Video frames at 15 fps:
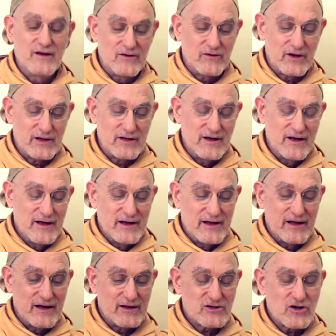Right?
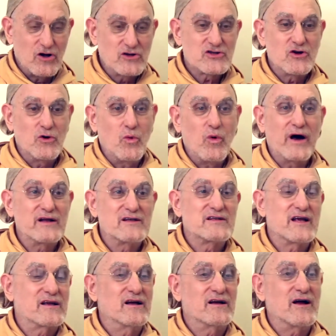And it's also one as
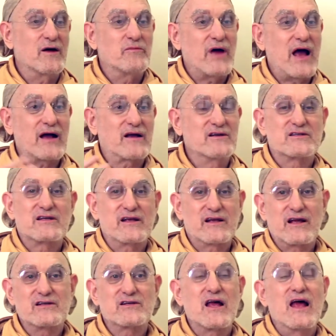they could come back,
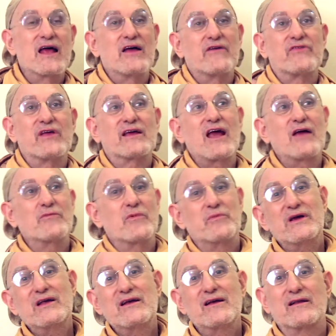because if they came
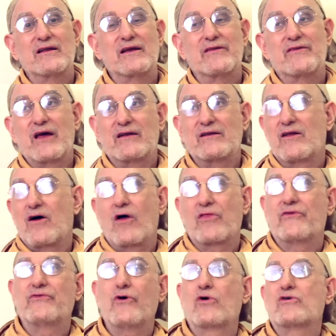immediately, then all the
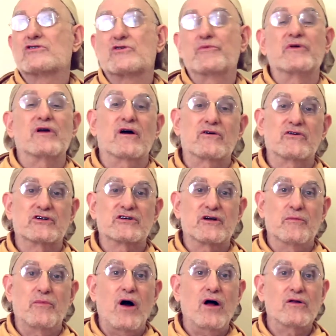focus would be on Krishna
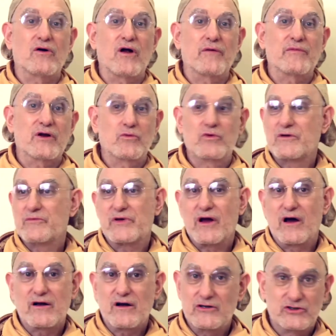and Balaram, and it wouldn't be
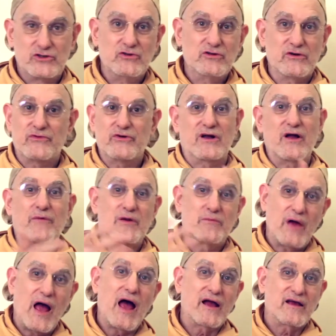on Arjuna for coming
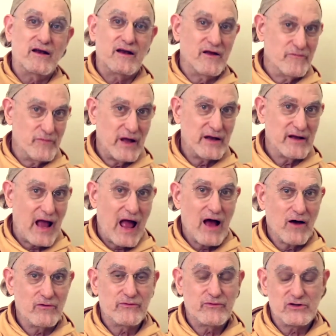back and have been
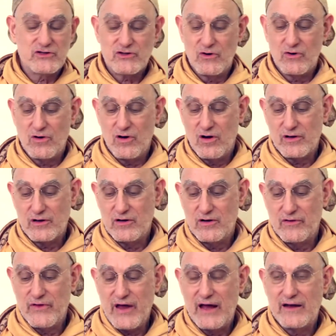out for so long and
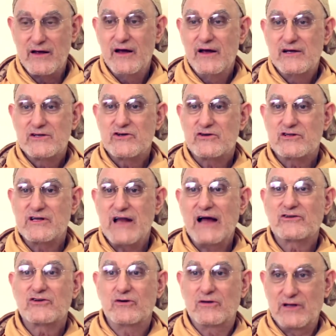all that. So it's
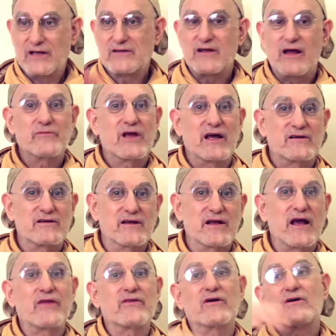natural, let them get
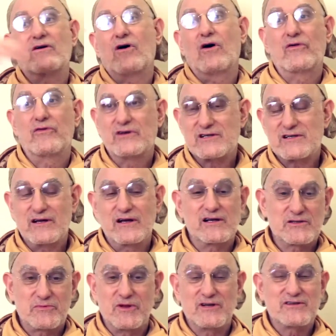together, all these
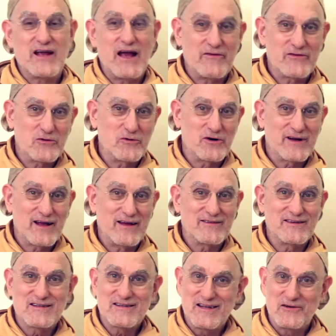things, plus you have to work out
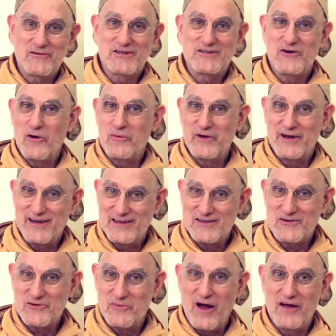this thing with Draupadi and
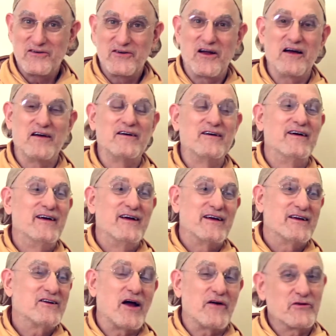Subhadra.
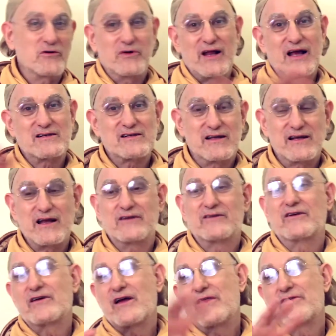Everyone has to get
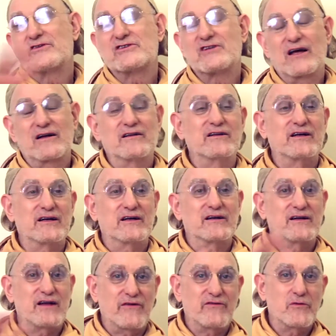together, settle in,
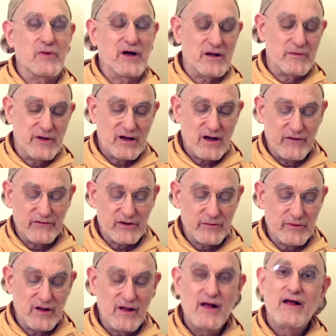and everybody be
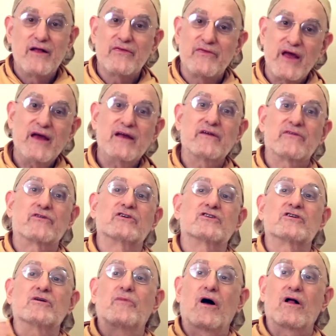comfortable. Then if
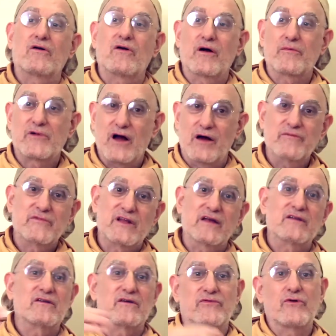Krishna and Balaram come,
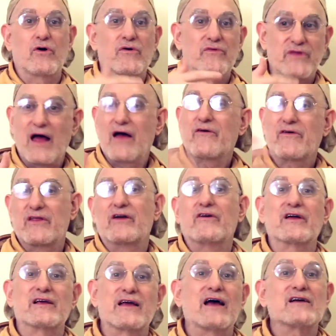then down there
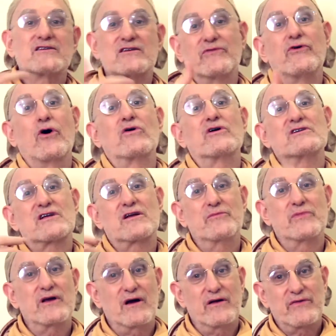a guest, the focus can
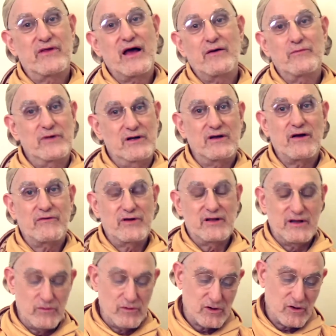be on them, and
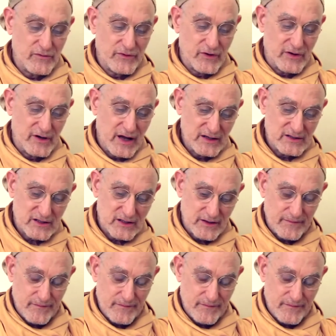everything will go very nicely.